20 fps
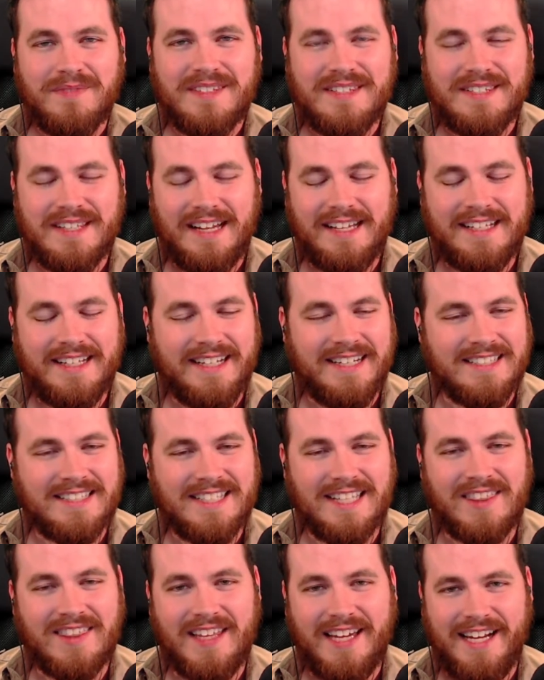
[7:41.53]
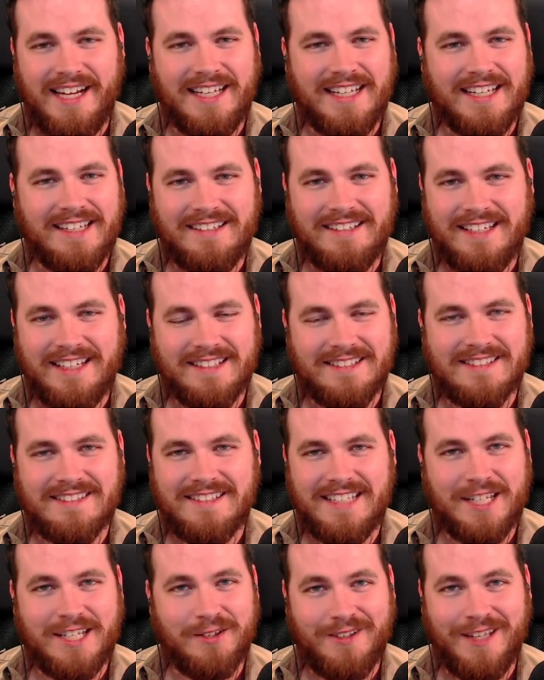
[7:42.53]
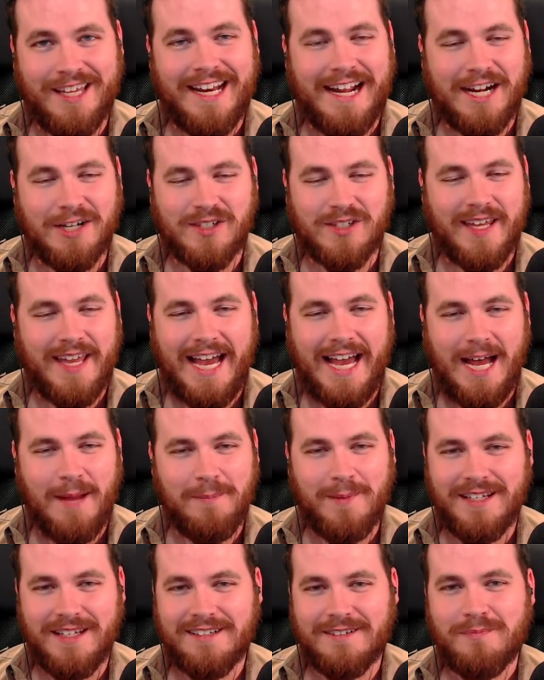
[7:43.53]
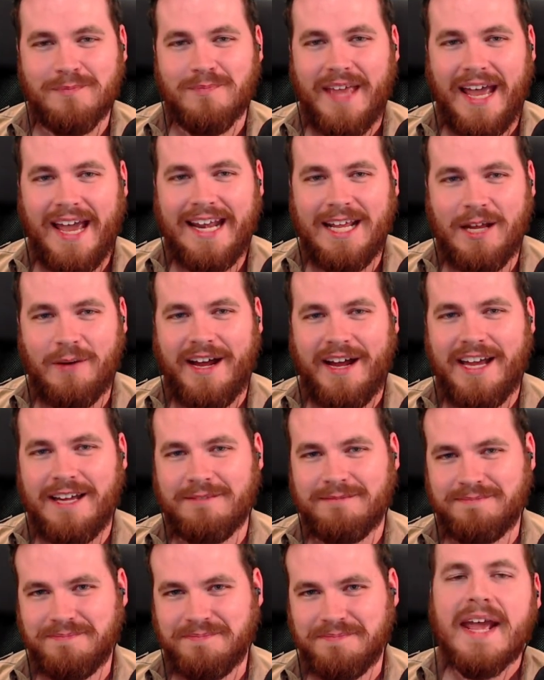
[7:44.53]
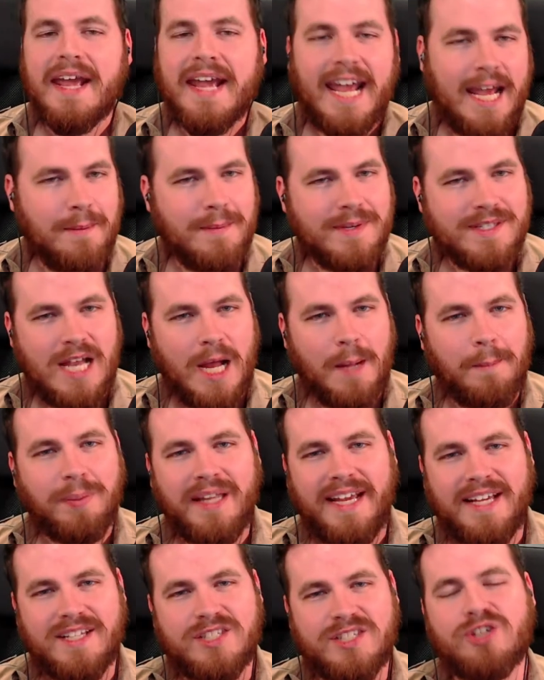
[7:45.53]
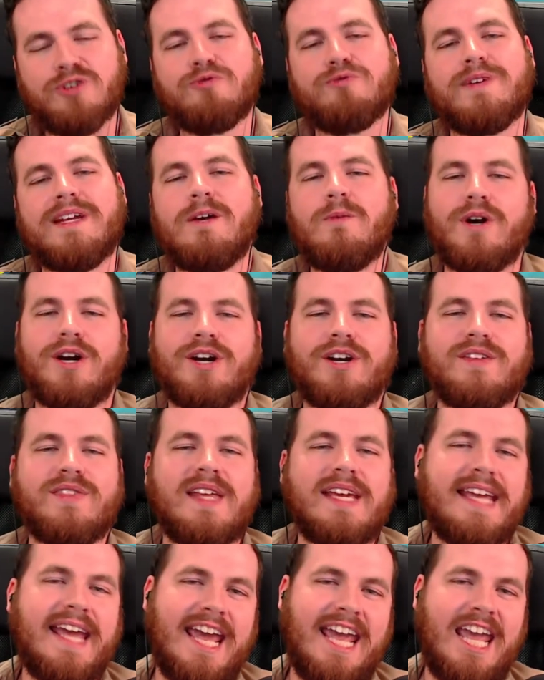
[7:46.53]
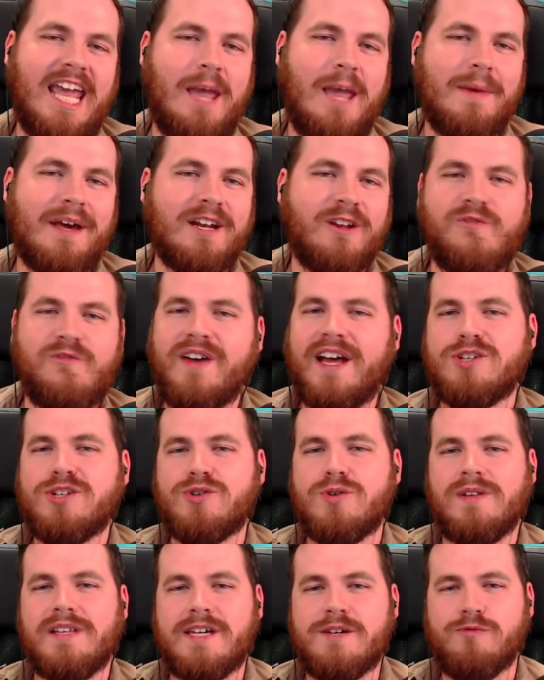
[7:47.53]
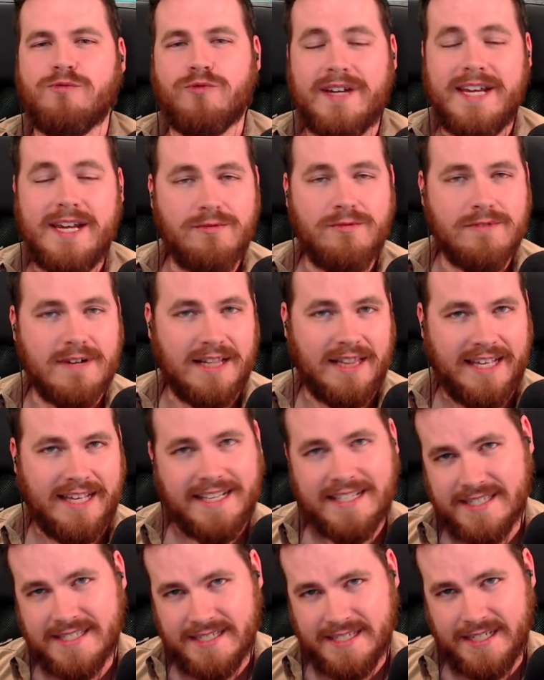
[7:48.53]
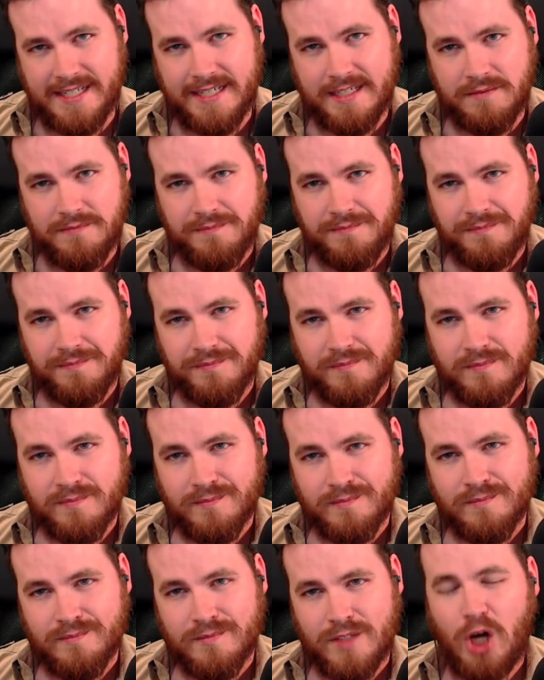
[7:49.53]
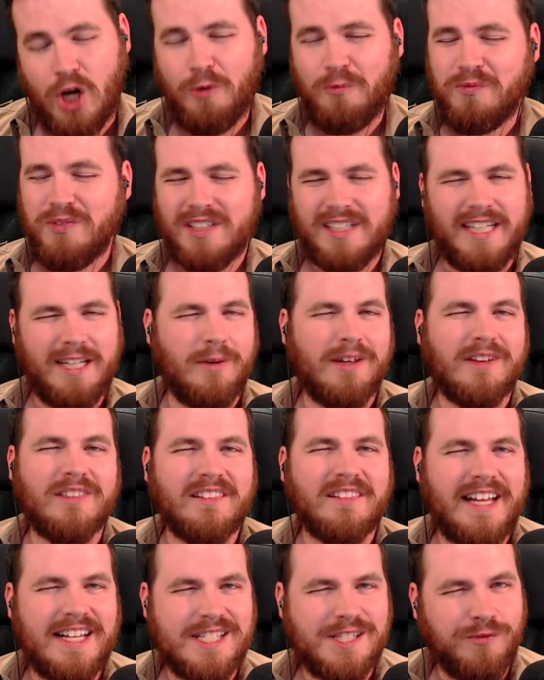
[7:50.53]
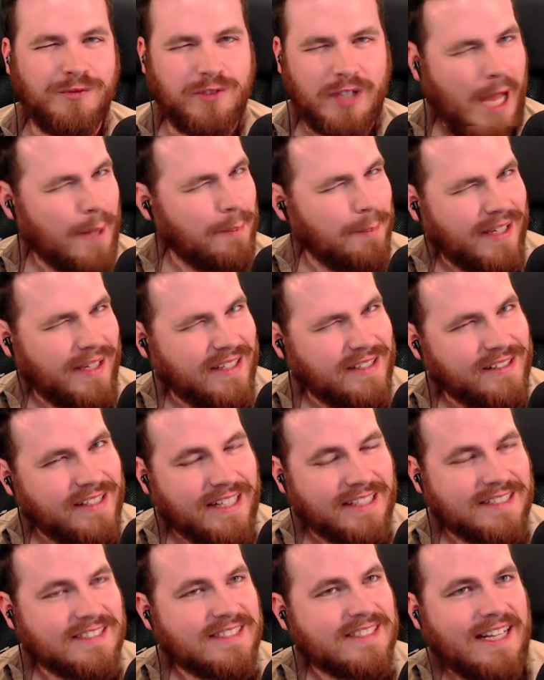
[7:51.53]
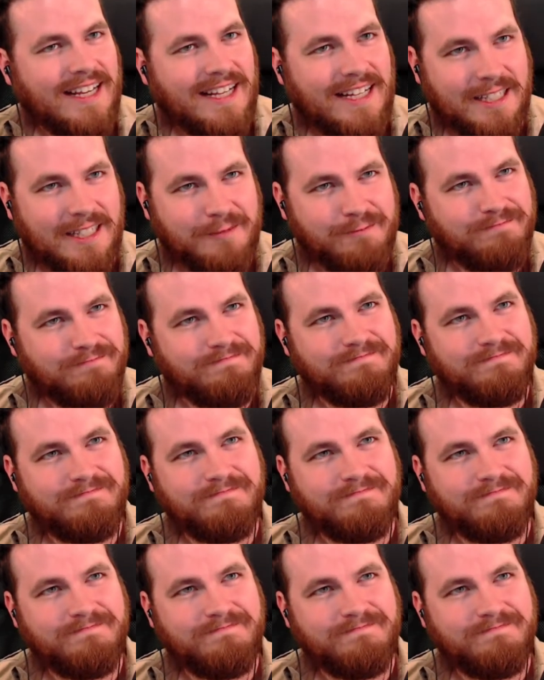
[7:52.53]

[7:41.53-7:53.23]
It's a thing. It actually happened. Anyway, Amazon plans to rework the game and eventually re-release it, hopefully with less flopping next time.